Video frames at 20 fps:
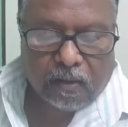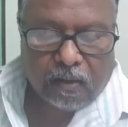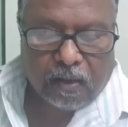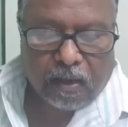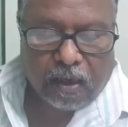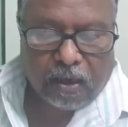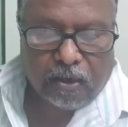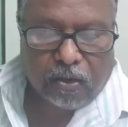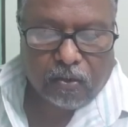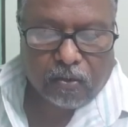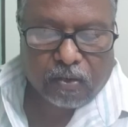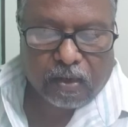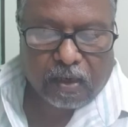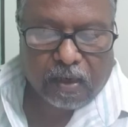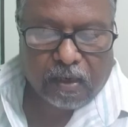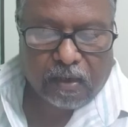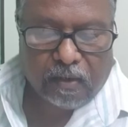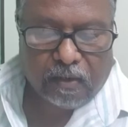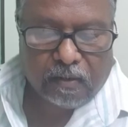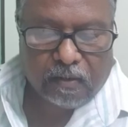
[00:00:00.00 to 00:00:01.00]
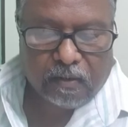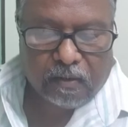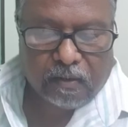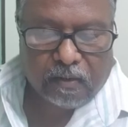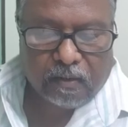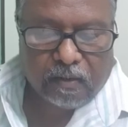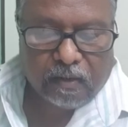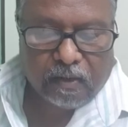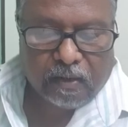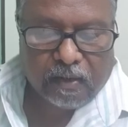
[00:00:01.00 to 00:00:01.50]
Endocrine
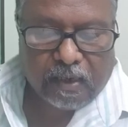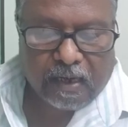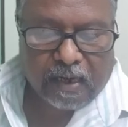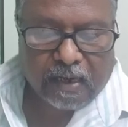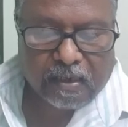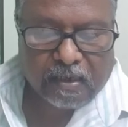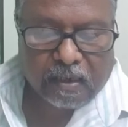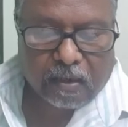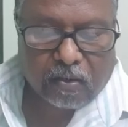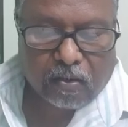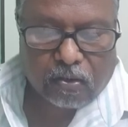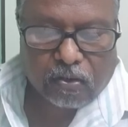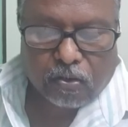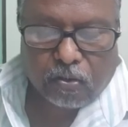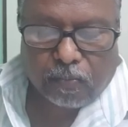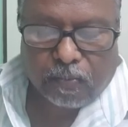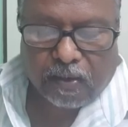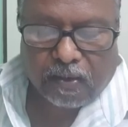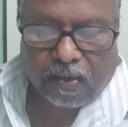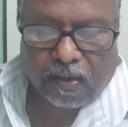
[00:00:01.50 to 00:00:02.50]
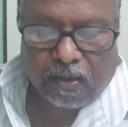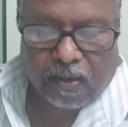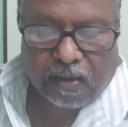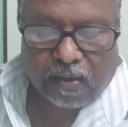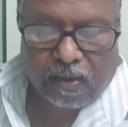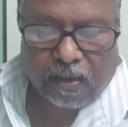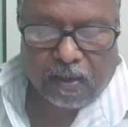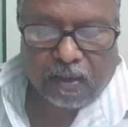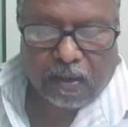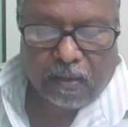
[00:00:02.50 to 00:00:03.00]
glands are also present in
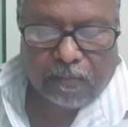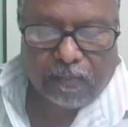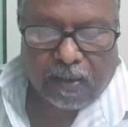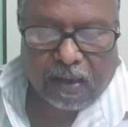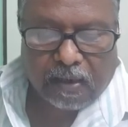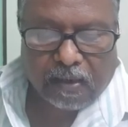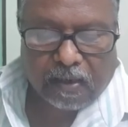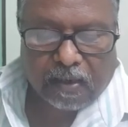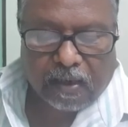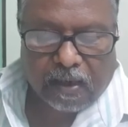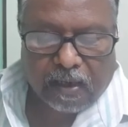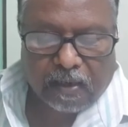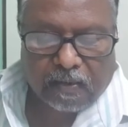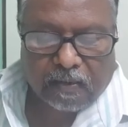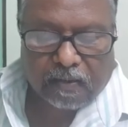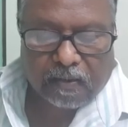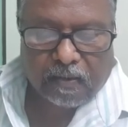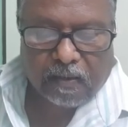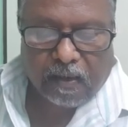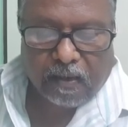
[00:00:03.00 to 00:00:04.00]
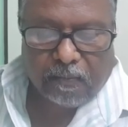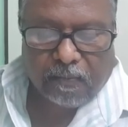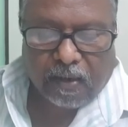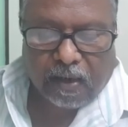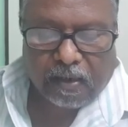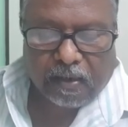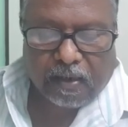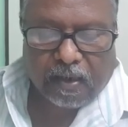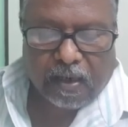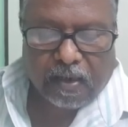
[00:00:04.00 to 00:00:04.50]
the pancreas.
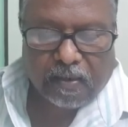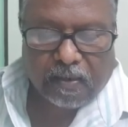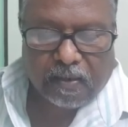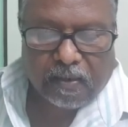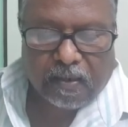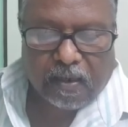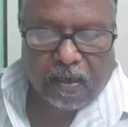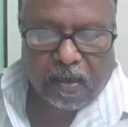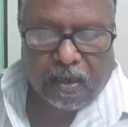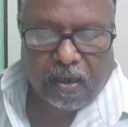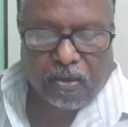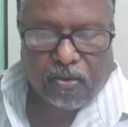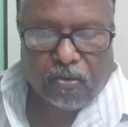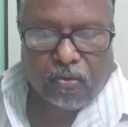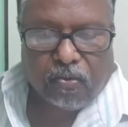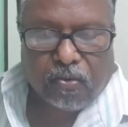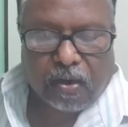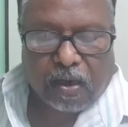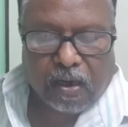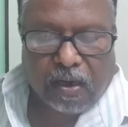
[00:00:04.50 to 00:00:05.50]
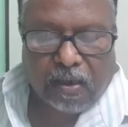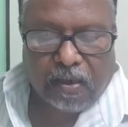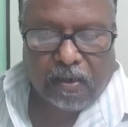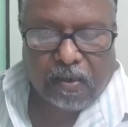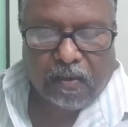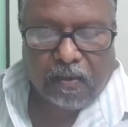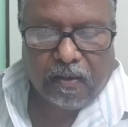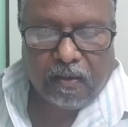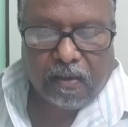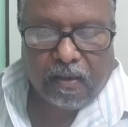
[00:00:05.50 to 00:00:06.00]
Pancreas is a
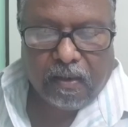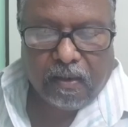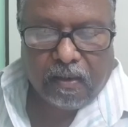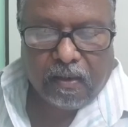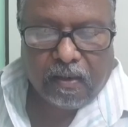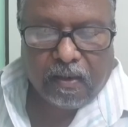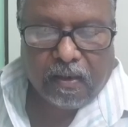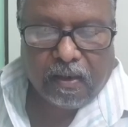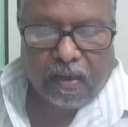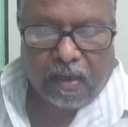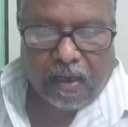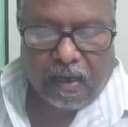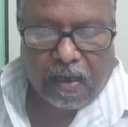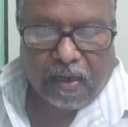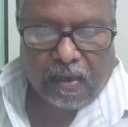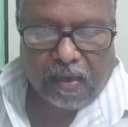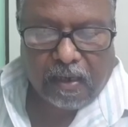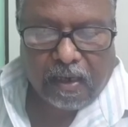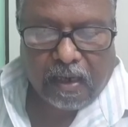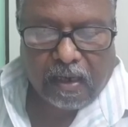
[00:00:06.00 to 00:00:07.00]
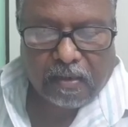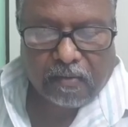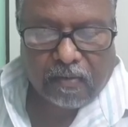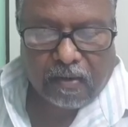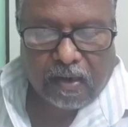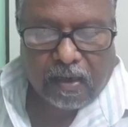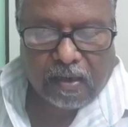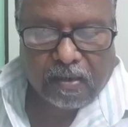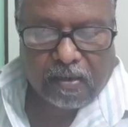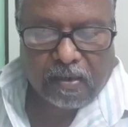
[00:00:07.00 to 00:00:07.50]
exocrine gland as well
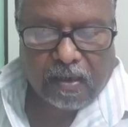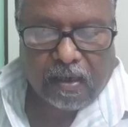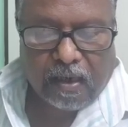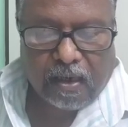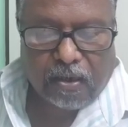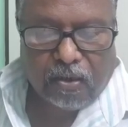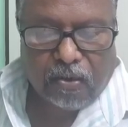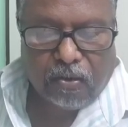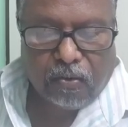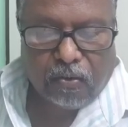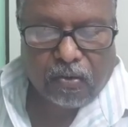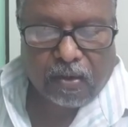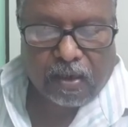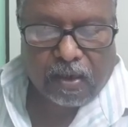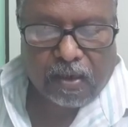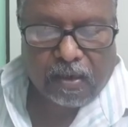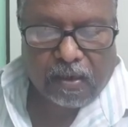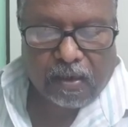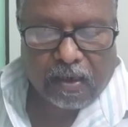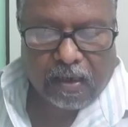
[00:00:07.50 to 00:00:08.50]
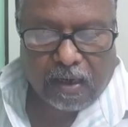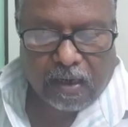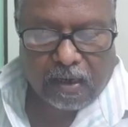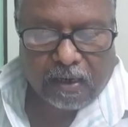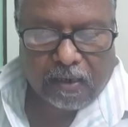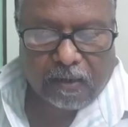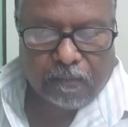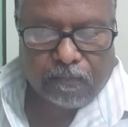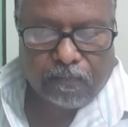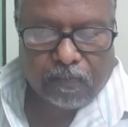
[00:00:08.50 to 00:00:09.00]
as the endocrine
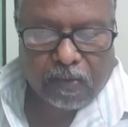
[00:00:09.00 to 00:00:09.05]
gland.